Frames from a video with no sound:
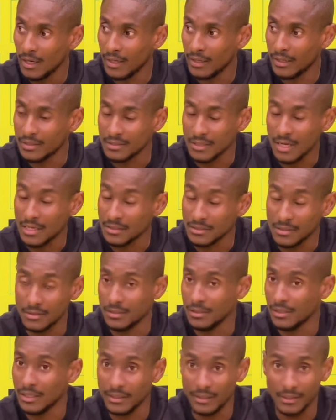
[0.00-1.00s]
against
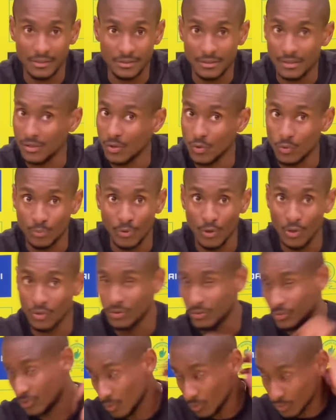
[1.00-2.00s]
Arsenal against the low
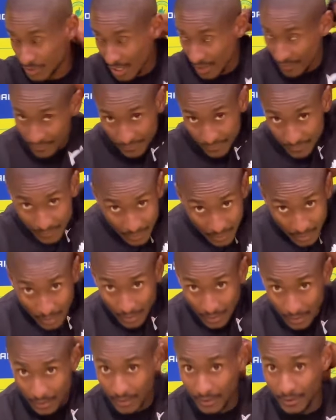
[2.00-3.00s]
block, so tough.
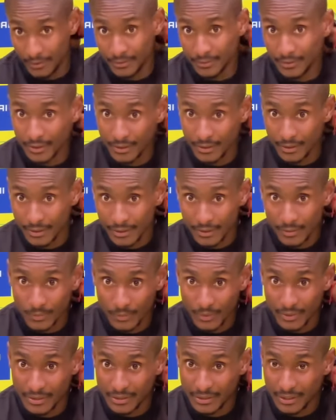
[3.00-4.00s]
And uh,
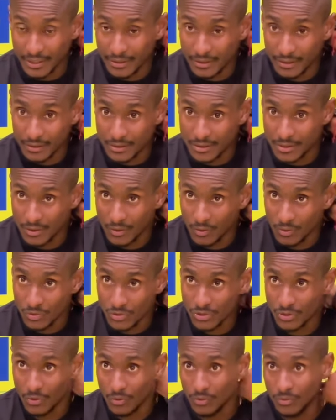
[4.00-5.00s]
when it ended 0
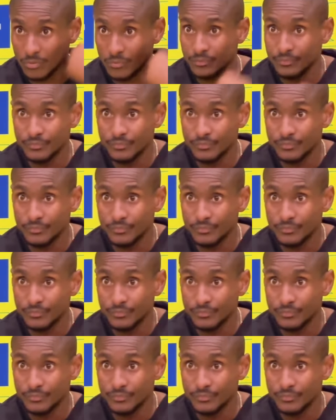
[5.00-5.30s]
0.